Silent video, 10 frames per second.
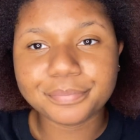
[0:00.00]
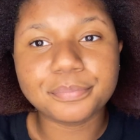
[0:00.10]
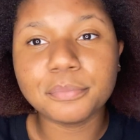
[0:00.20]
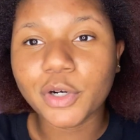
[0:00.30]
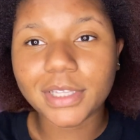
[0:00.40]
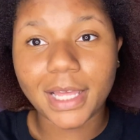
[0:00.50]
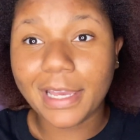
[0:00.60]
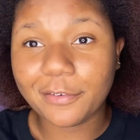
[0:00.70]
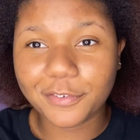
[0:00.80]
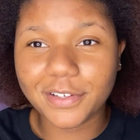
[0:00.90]
more
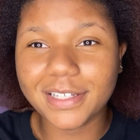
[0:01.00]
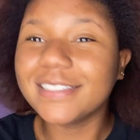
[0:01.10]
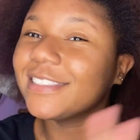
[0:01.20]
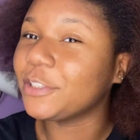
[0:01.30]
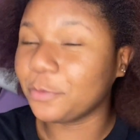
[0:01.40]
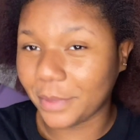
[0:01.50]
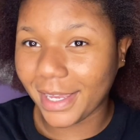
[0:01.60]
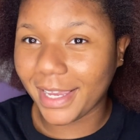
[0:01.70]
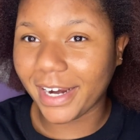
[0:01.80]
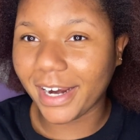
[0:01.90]
life to my
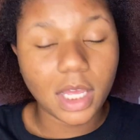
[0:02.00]
hair.